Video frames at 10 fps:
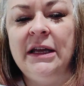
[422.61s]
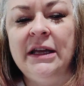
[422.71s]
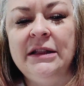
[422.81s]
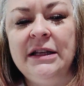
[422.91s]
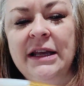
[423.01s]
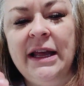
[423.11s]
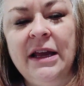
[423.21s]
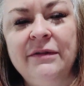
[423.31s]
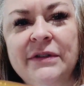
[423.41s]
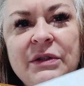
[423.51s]
Get the
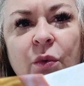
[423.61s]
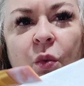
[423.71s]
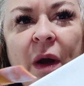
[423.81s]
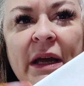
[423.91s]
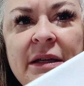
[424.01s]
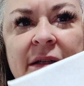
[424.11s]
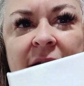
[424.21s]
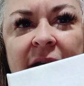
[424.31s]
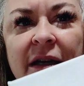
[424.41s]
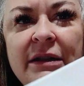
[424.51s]
canvas
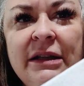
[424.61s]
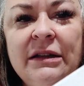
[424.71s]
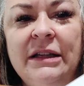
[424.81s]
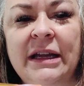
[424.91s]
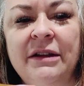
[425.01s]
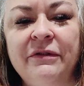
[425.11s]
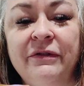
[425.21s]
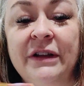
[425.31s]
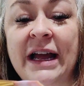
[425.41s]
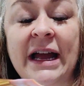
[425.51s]
wet and then lay it
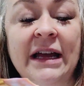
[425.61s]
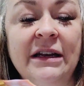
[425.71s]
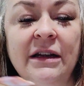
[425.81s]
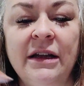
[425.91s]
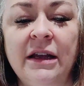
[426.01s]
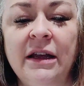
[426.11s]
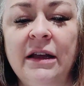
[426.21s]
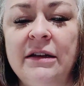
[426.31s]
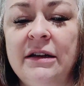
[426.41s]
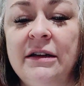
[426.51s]
flat,
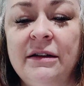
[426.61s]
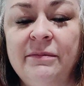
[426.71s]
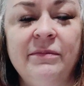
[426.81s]
and